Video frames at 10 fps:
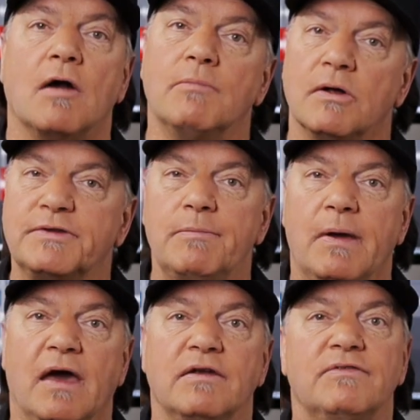are
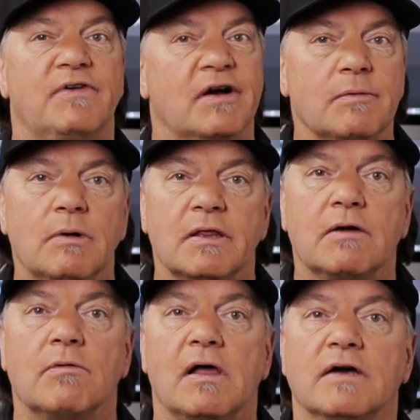multi-band variable
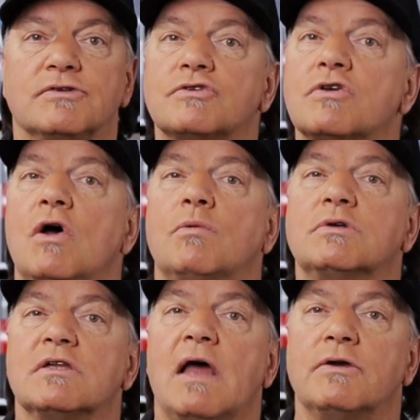equalizers which
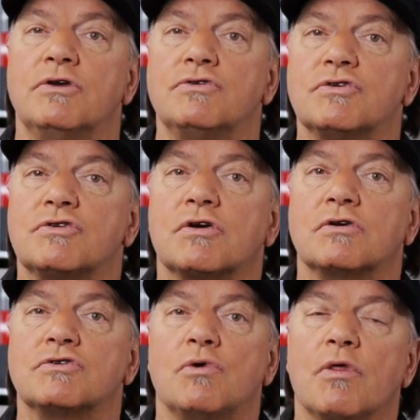allow users to
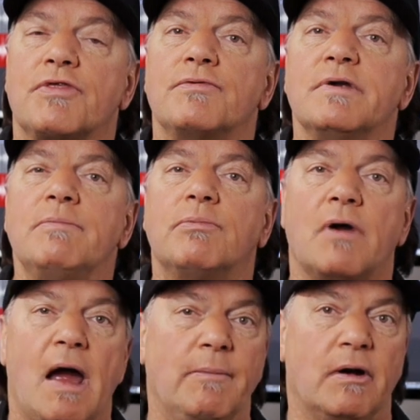control 3
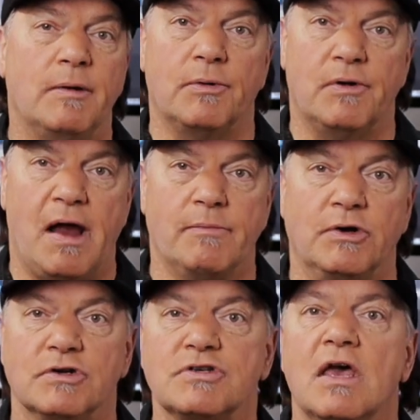primary
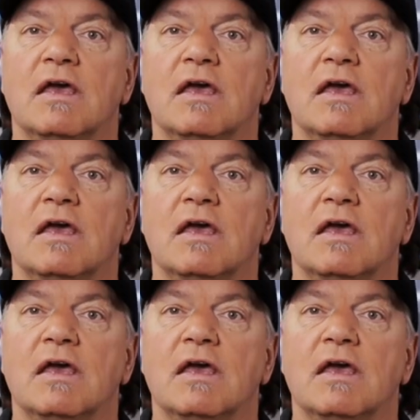parameters: